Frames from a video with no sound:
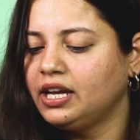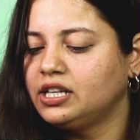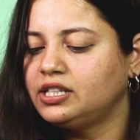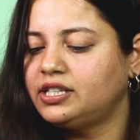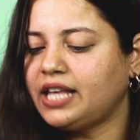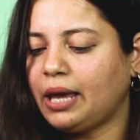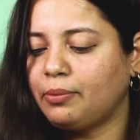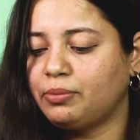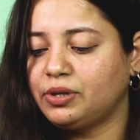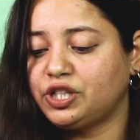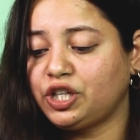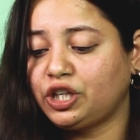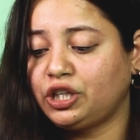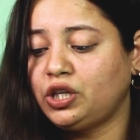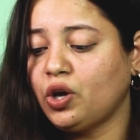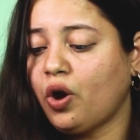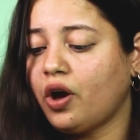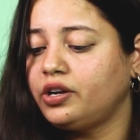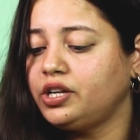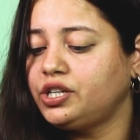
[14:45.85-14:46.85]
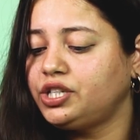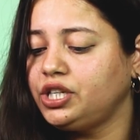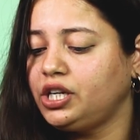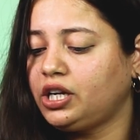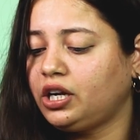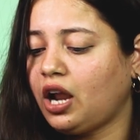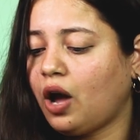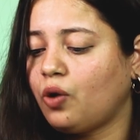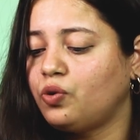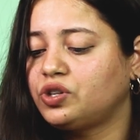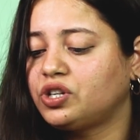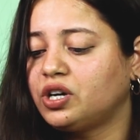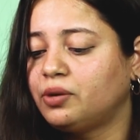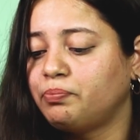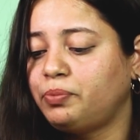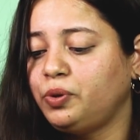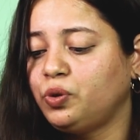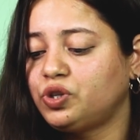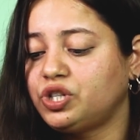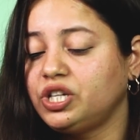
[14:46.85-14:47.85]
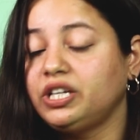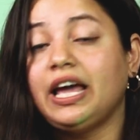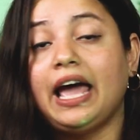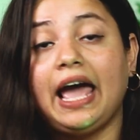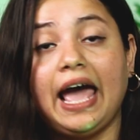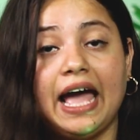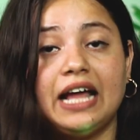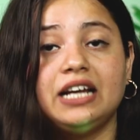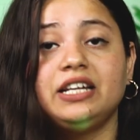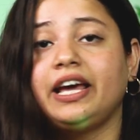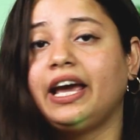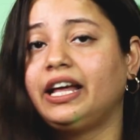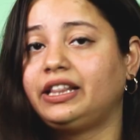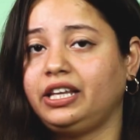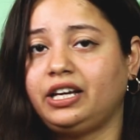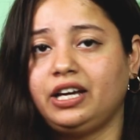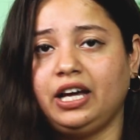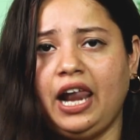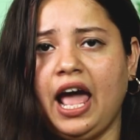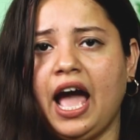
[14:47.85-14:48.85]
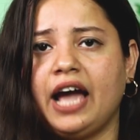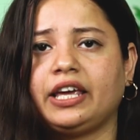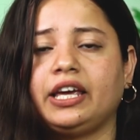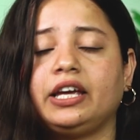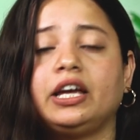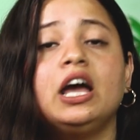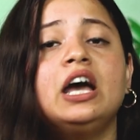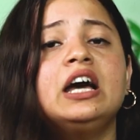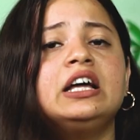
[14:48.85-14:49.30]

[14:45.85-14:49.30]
cybersecurity, cloud computing, and ethical hacking.